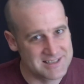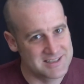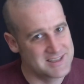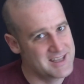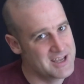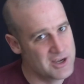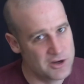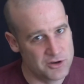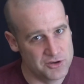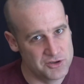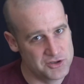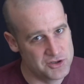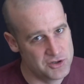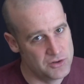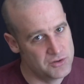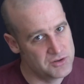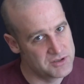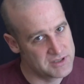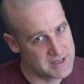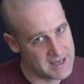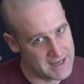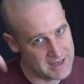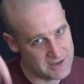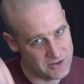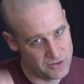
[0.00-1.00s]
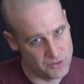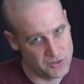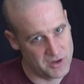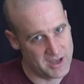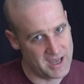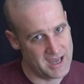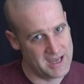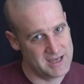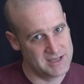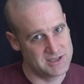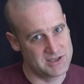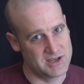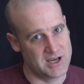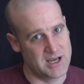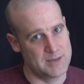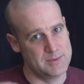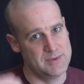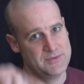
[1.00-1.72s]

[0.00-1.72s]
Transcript: thing on Tuesday, UK time,